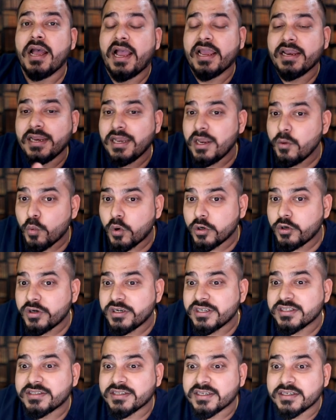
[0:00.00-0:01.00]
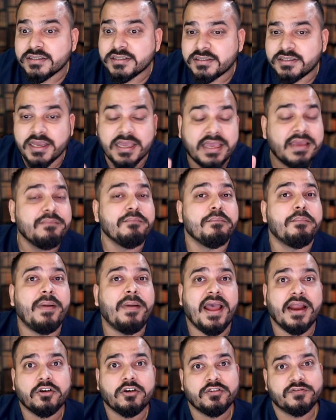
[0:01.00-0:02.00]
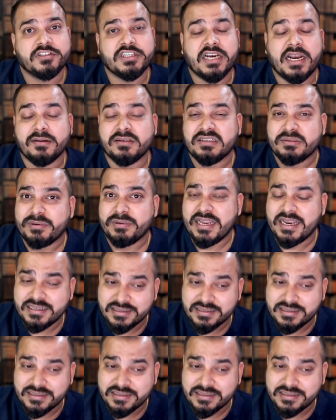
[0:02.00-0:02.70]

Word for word: I really want to discuss the impact of ChatGPT.